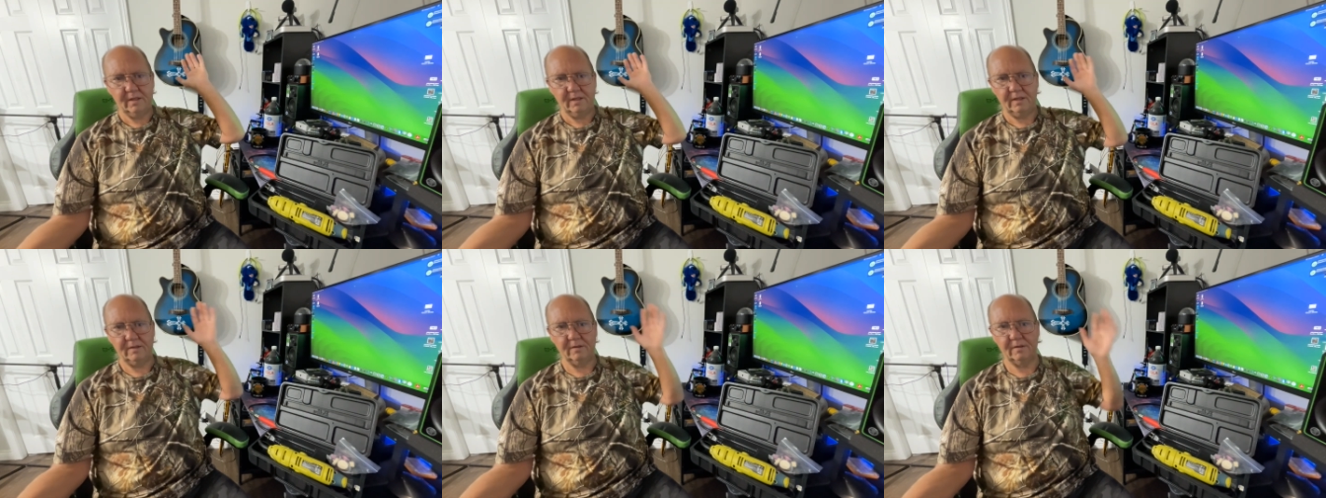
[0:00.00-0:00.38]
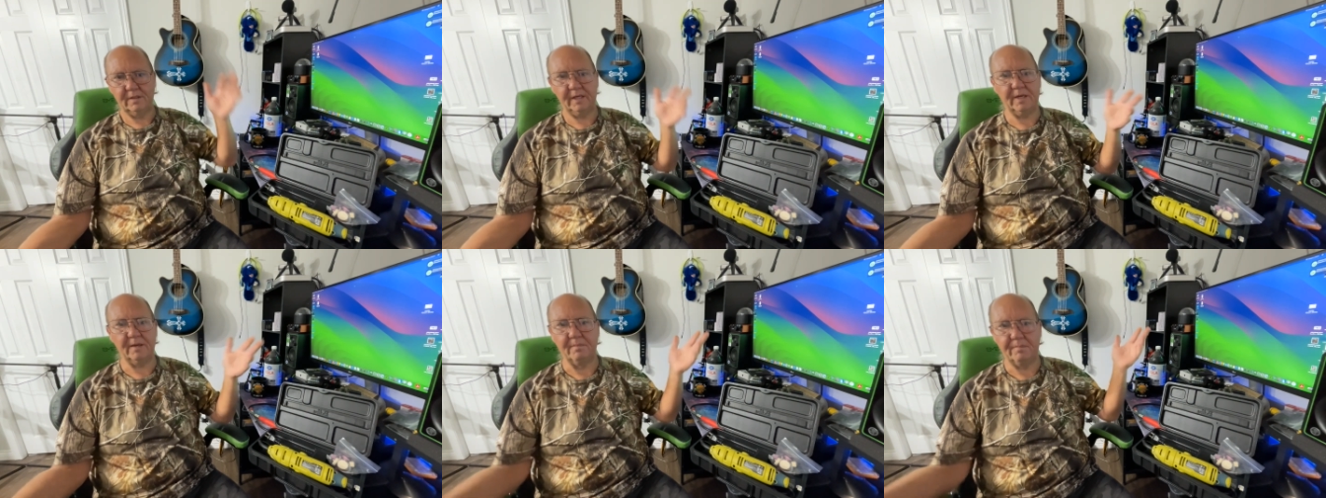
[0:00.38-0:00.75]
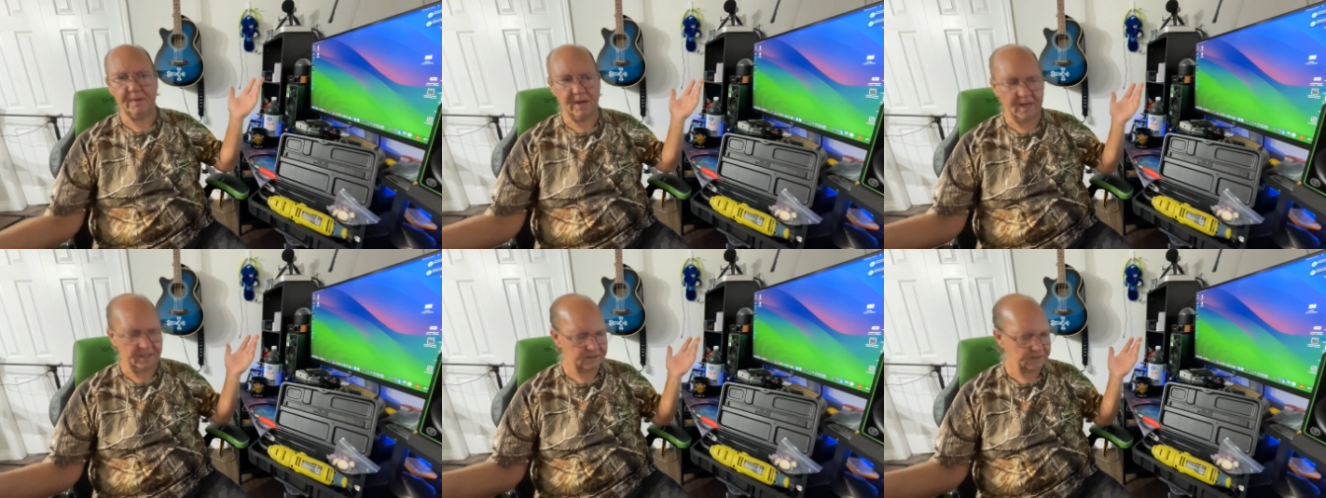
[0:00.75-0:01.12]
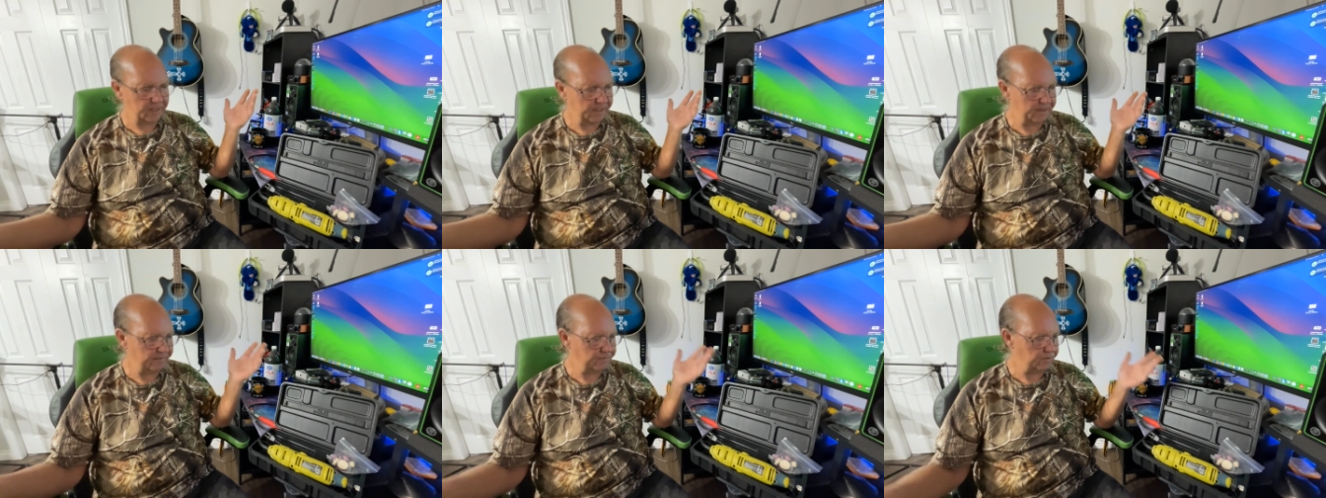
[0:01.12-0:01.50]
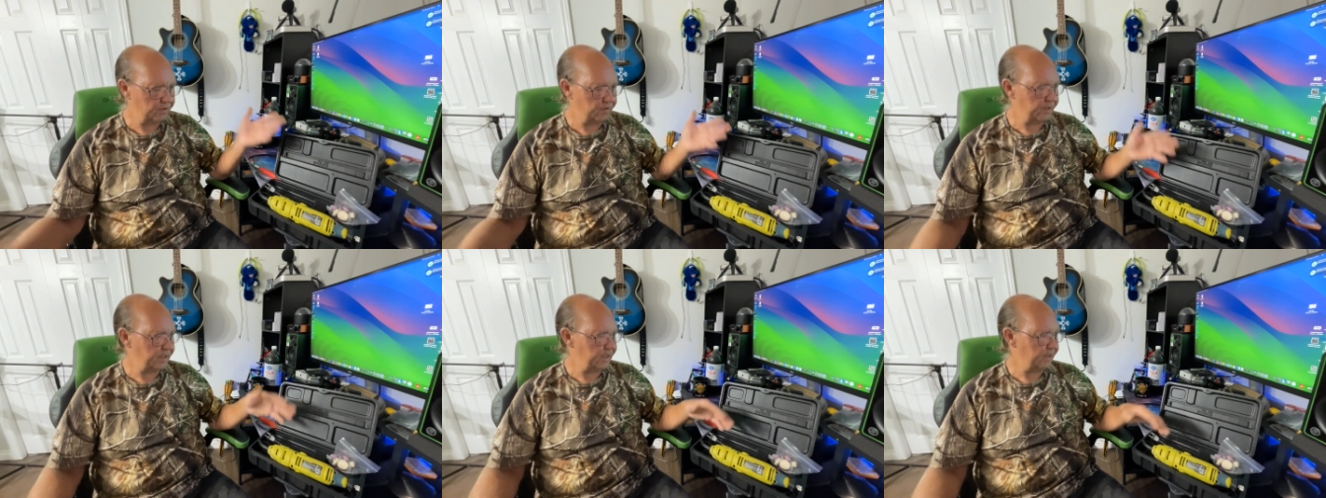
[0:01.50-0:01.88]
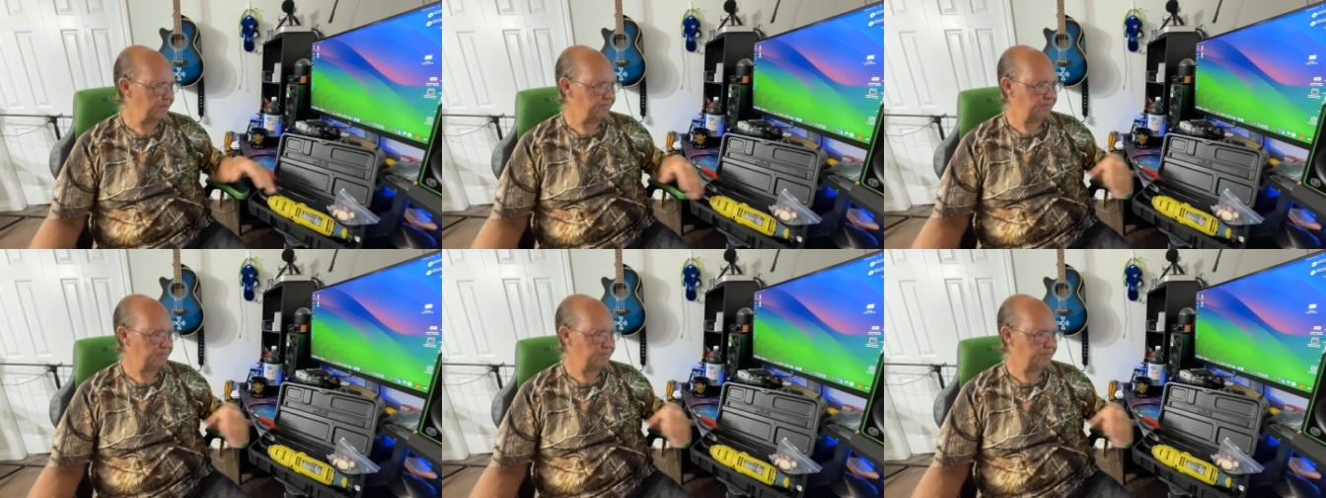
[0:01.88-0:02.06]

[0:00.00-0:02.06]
in a box. I have no idea.